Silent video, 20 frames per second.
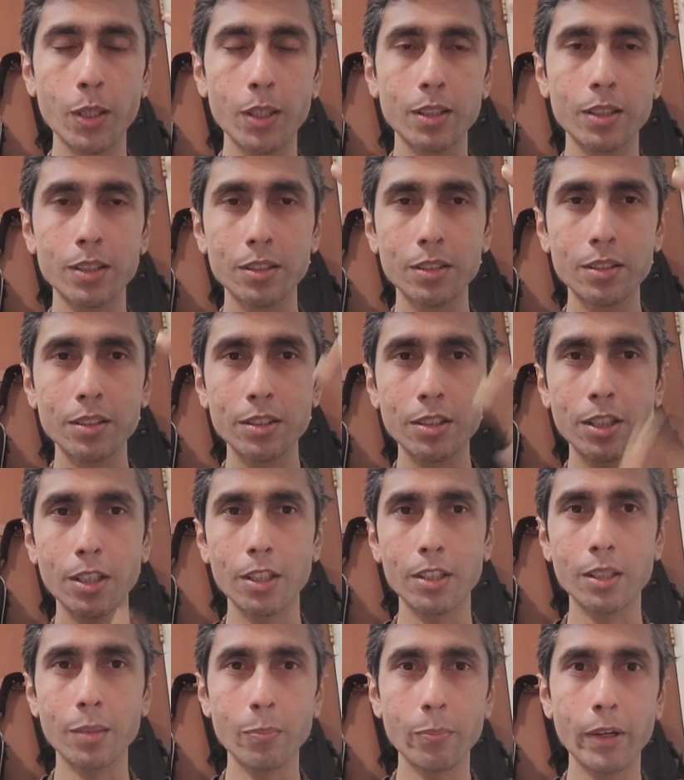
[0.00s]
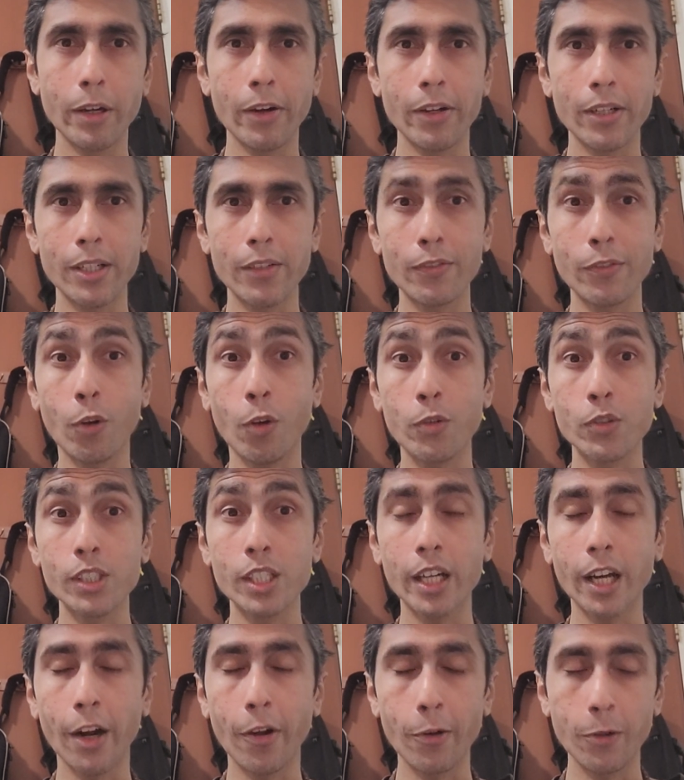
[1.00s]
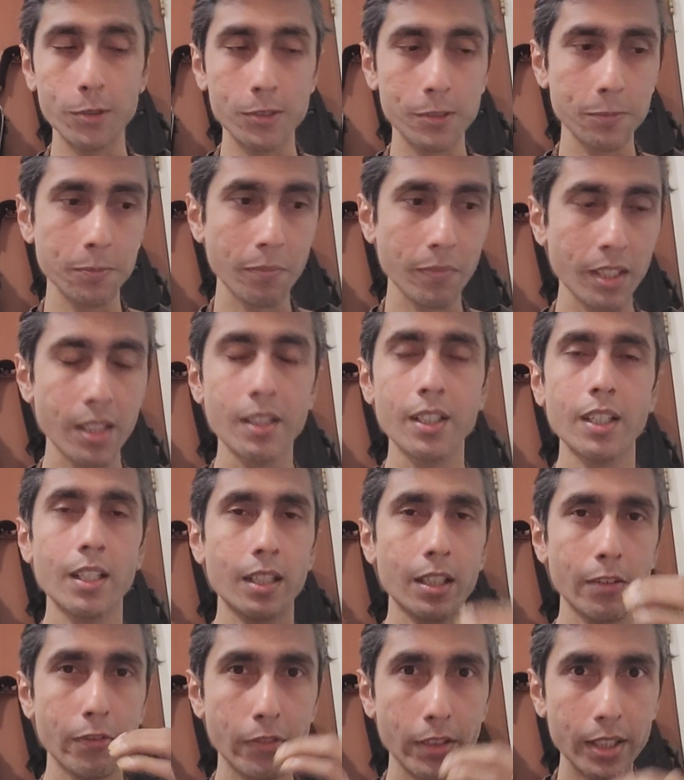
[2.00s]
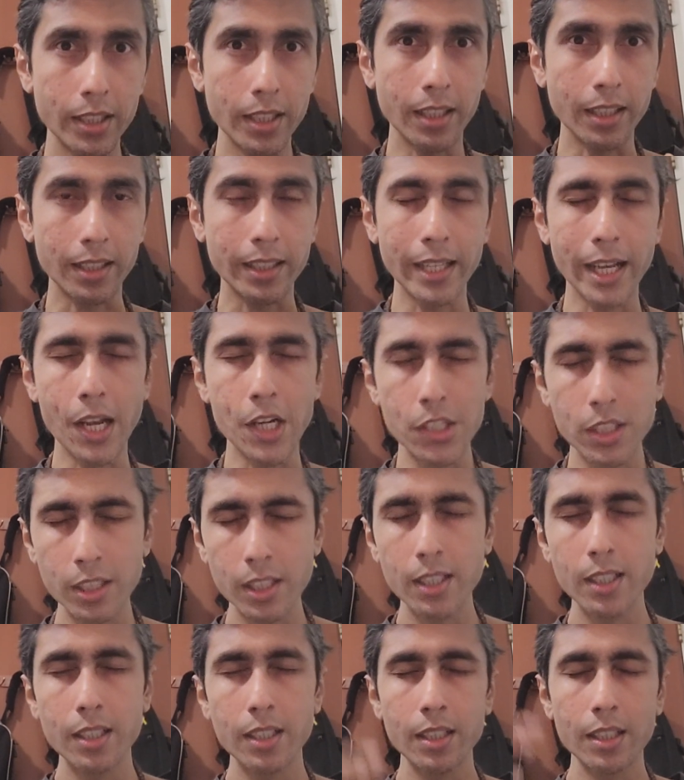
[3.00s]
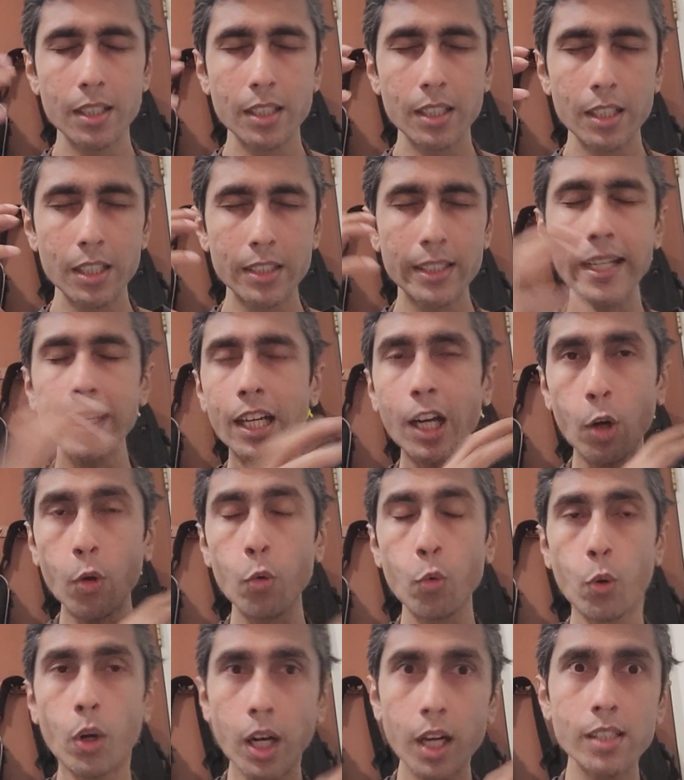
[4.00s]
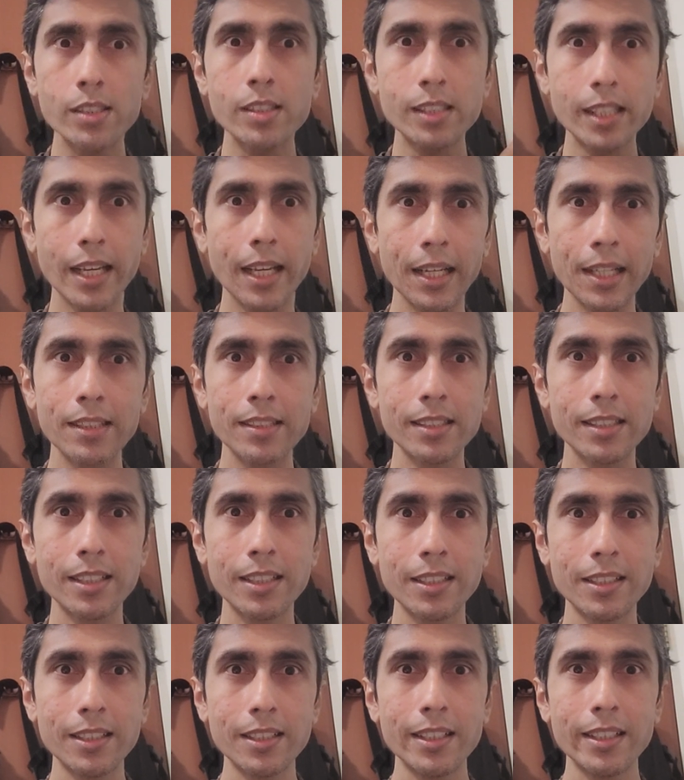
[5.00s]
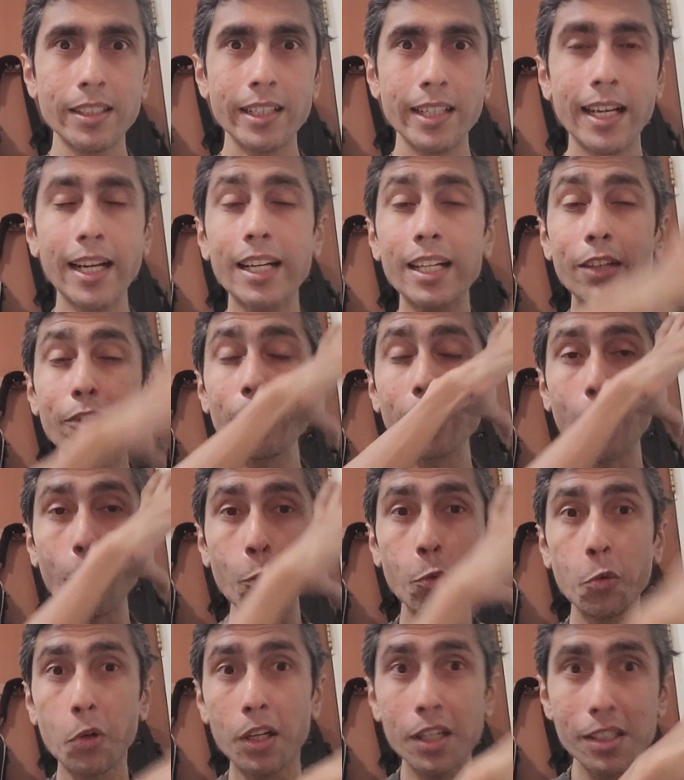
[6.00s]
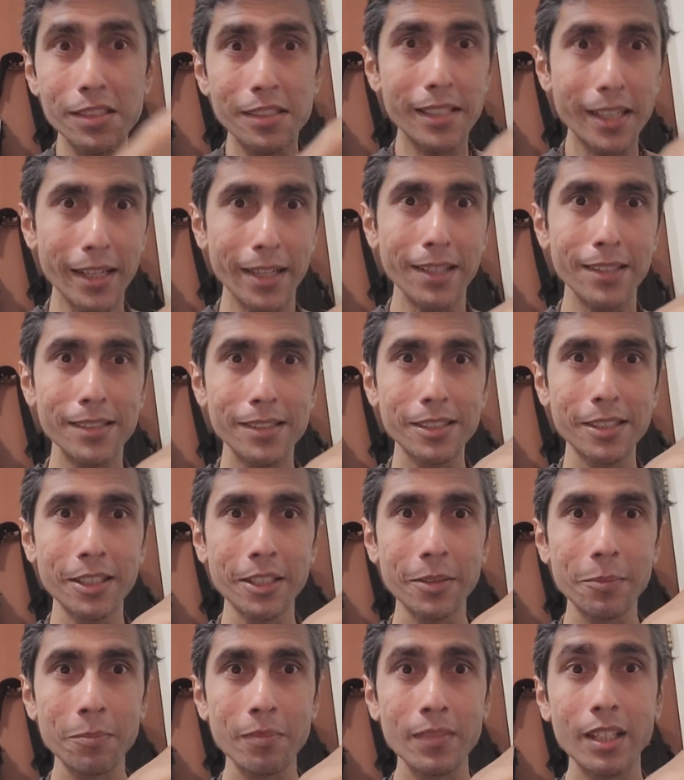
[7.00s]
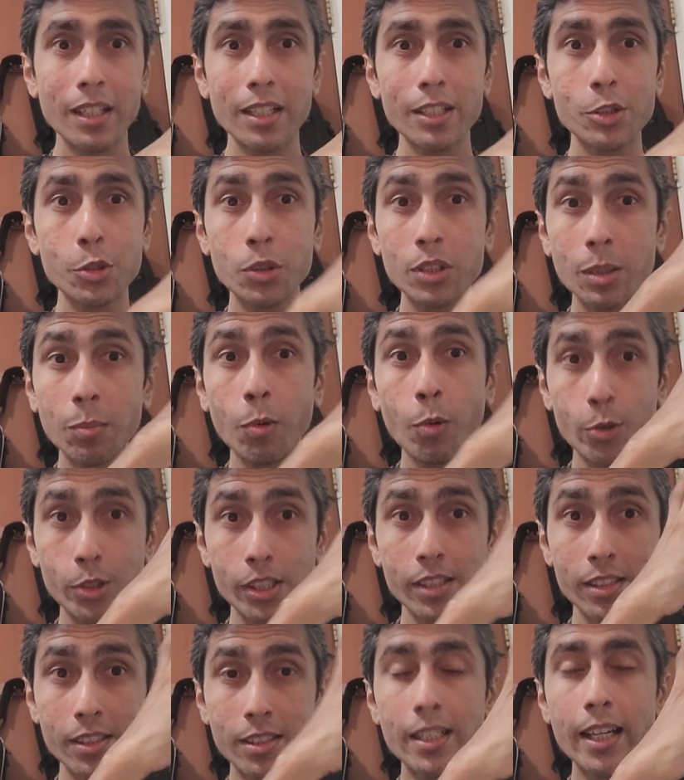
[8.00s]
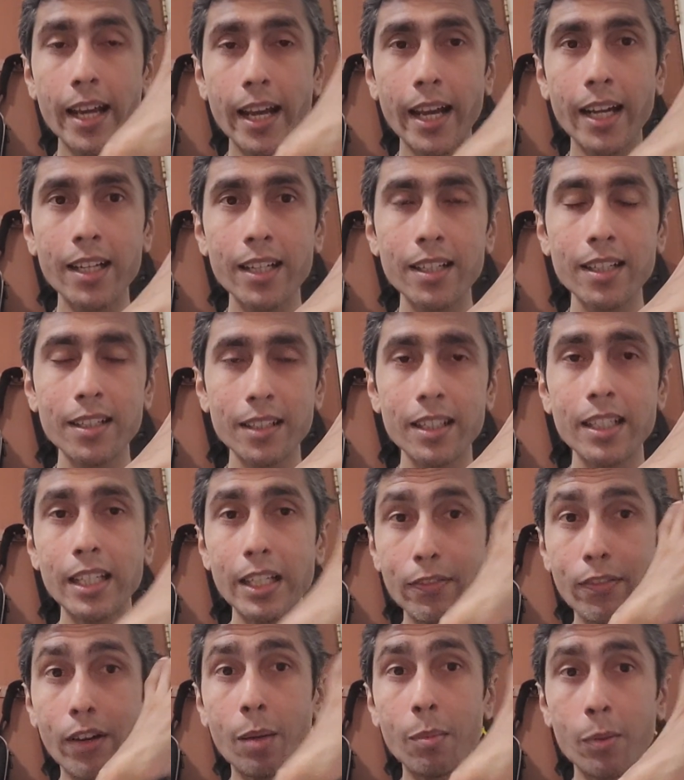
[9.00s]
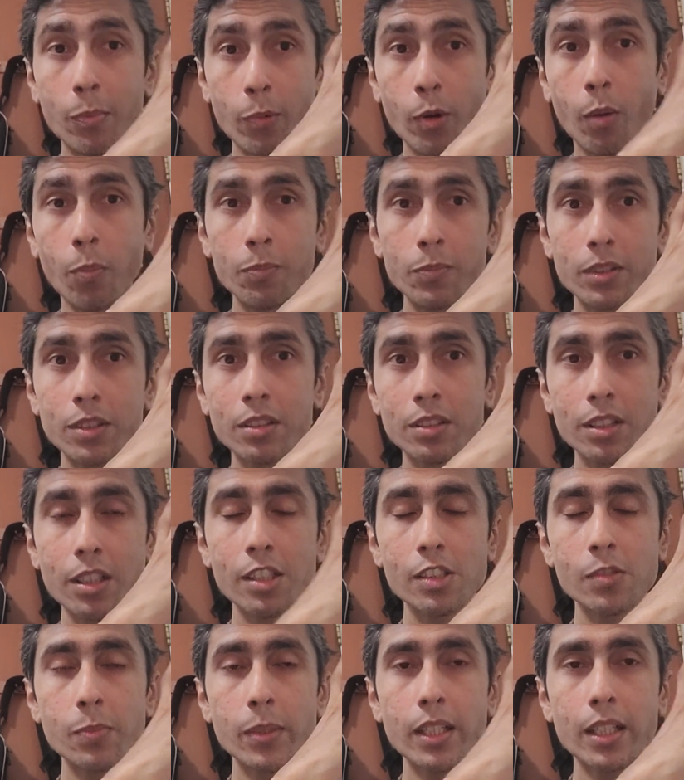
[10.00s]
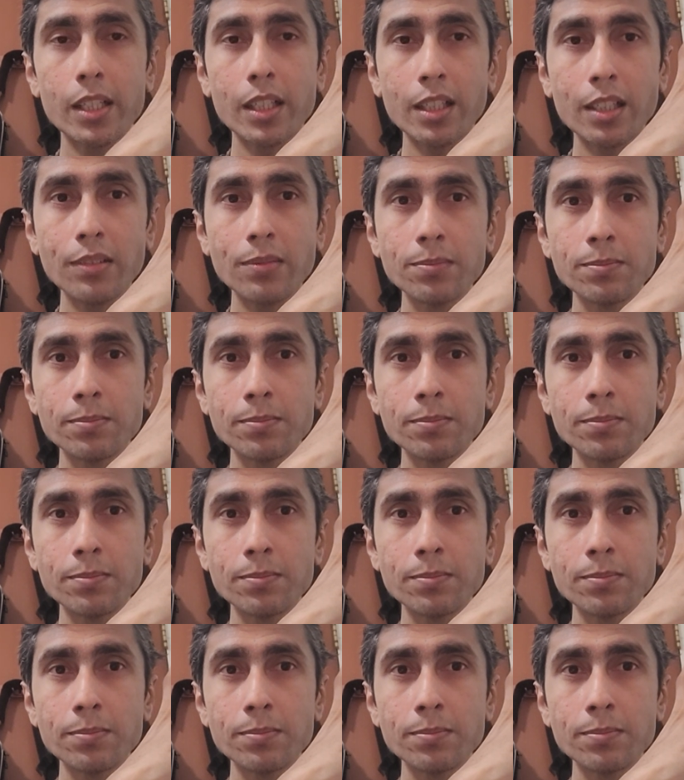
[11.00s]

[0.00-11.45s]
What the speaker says: a third comparative of scenarios within a clash. Take our worst case, and even our worst case, should the motion stand, if I'm a prop third speaker,